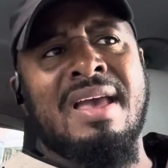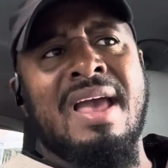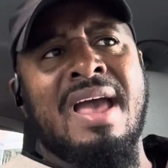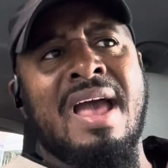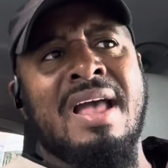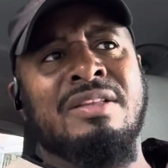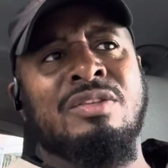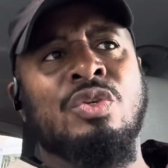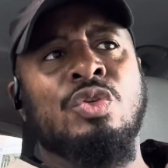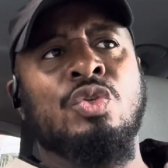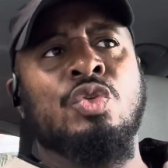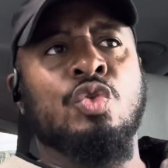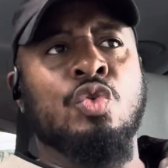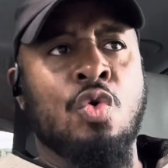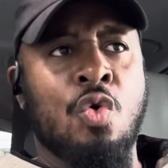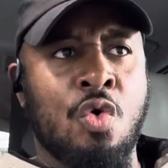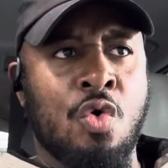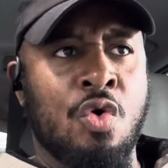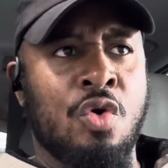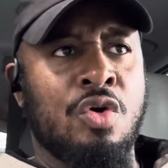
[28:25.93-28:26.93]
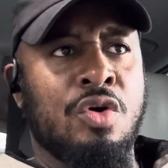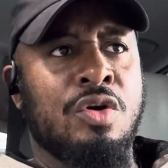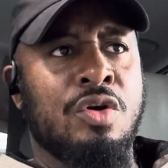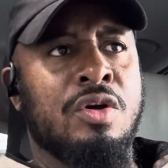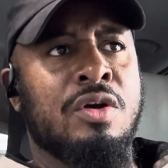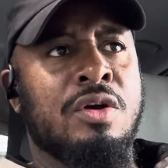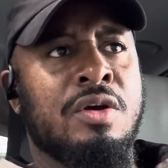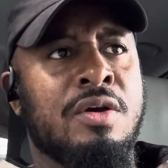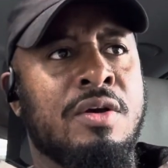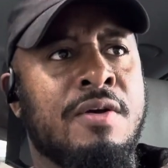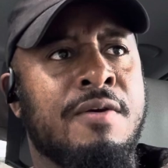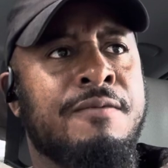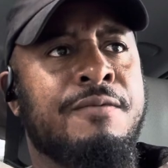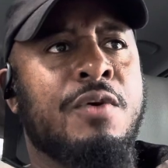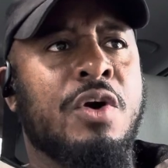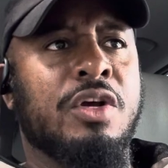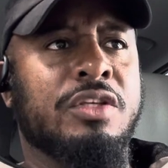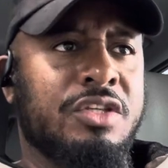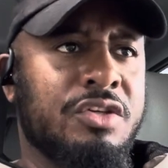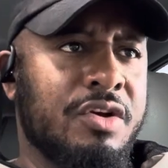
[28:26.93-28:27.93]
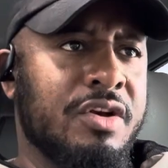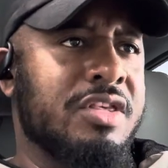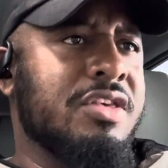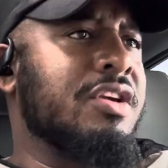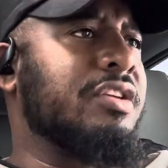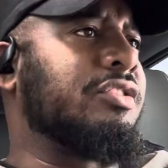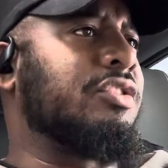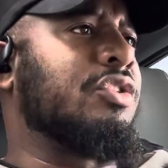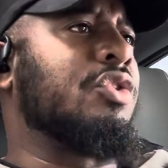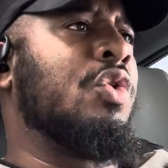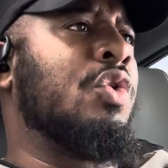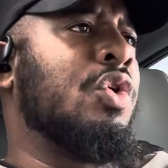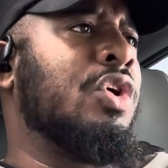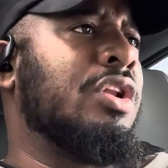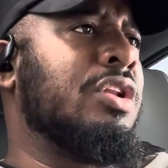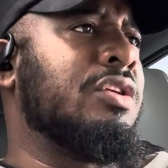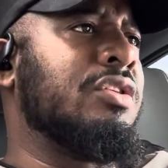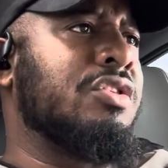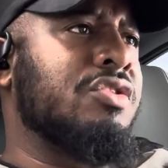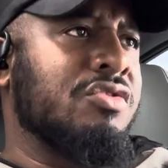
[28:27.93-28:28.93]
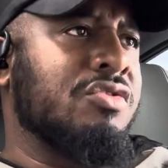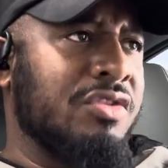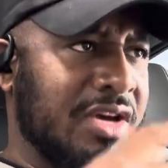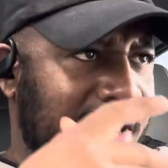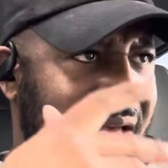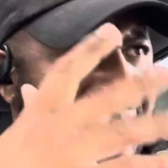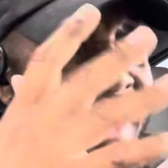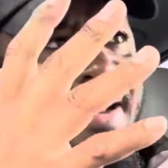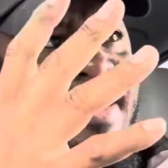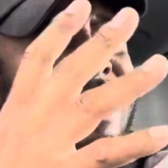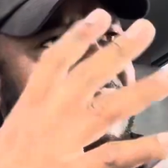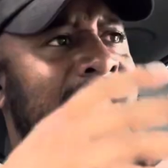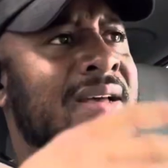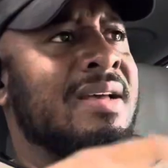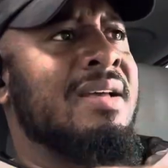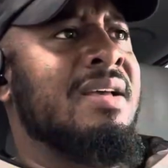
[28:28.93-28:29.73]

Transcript: and to score. For Chiocha's goal to the header,